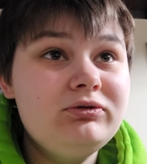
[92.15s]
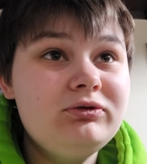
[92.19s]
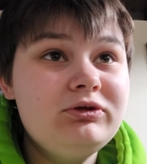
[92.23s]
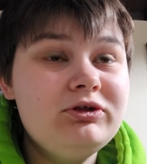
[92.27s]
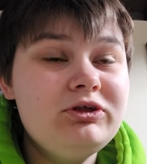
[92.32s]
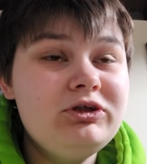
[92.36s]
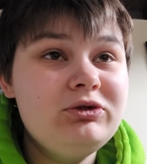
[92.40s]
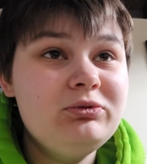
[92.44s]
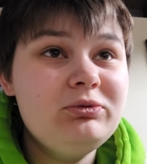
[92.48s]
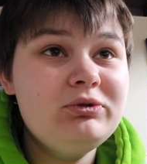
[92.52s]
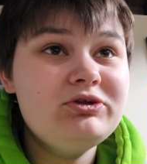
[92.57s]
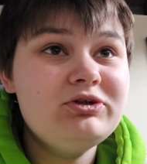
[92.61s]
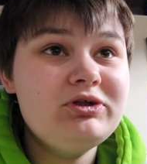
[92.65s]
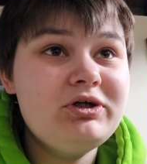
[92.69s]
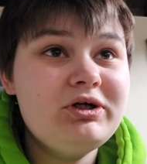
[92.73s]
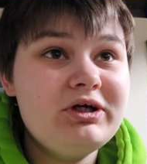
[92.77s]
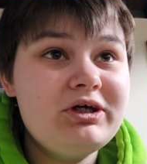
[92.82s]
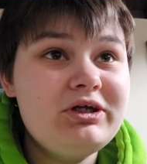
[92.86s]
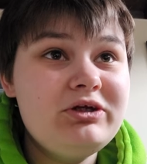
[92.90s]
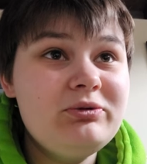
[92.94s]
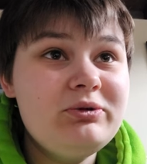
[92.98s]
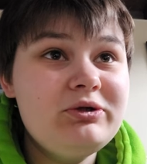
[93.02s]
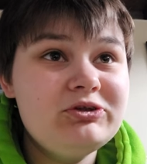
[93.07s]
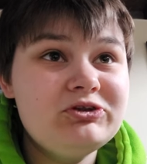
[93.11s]
QL, a
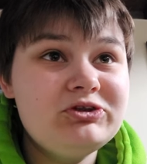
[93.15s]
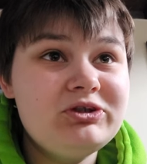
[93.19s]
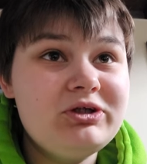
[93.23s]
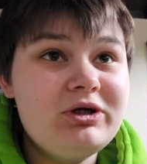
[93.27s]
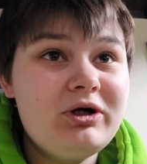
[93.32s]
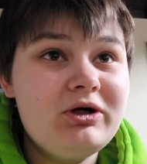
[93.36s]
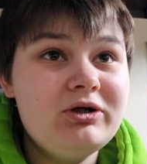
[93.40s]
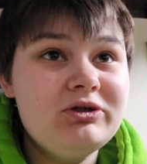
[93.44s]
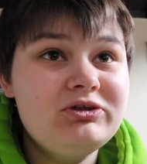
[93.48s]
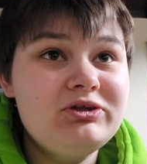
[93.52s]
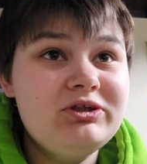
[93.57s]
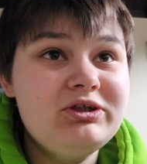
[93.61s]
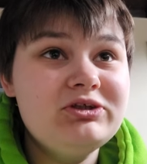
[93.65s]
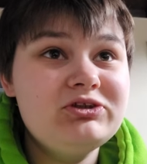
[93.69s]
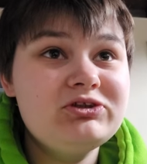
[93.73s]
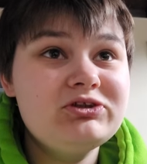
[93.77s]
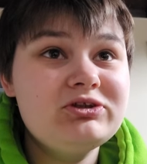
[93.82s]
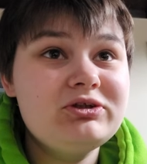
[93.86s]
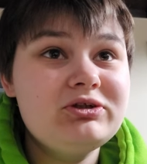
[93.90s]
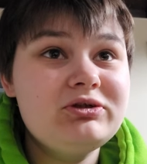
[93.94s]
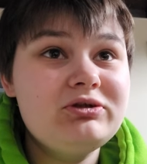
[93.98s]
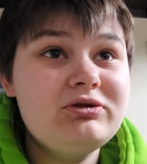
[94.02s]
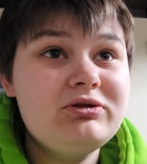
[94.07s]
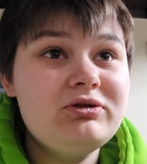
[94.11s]
QLC hard
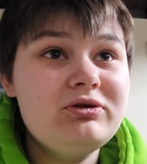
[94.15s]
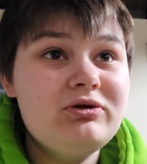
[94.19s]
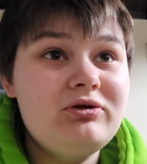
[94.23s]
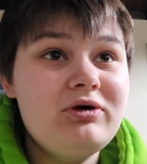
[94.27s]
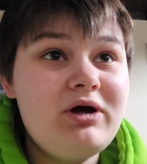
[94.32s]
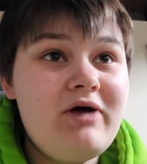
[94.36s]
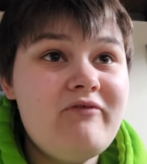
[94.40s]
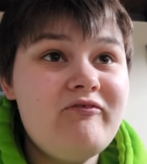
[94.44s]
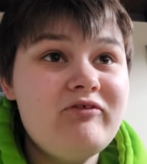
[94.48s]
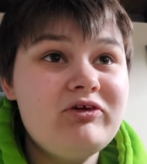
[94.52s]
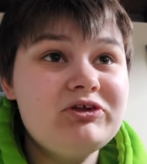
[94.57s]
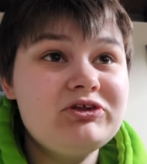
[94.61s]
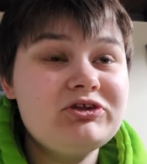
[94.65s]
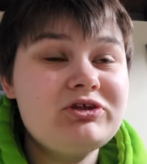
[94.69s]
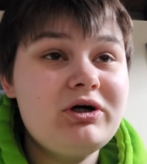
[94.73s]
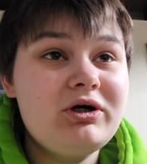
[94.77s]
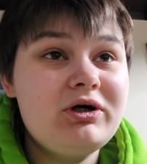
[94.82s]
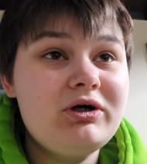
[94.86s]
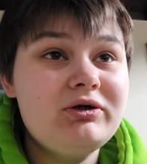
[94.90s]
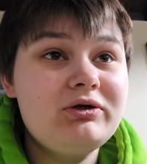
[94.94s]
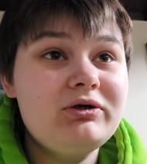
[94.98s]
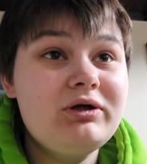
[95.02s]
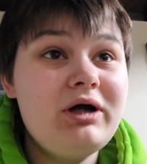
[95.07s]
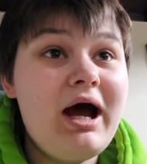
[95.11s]
disk, the graphics
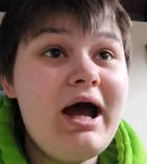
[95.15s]
card.